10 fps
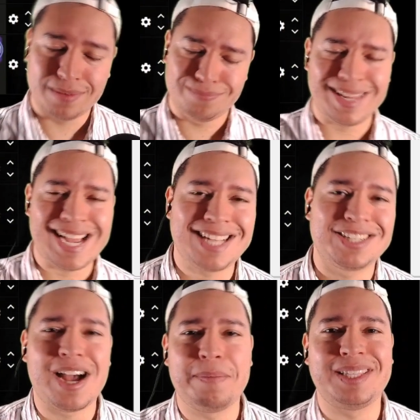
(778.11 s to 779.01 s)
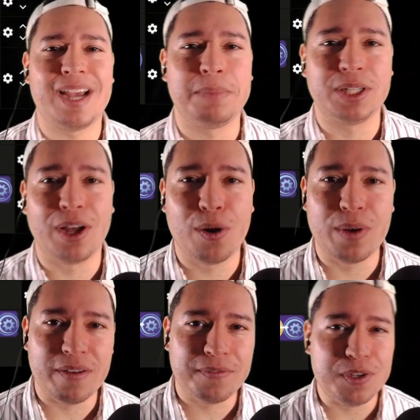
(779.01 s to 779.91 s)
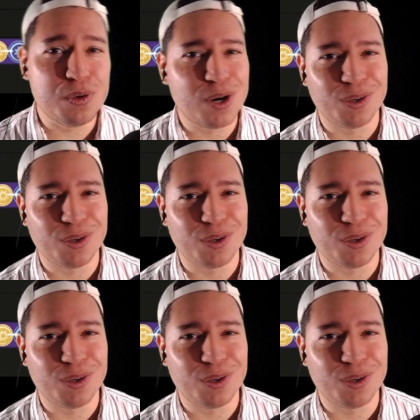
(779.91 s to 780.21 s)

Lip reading: Last, comment down below if you don't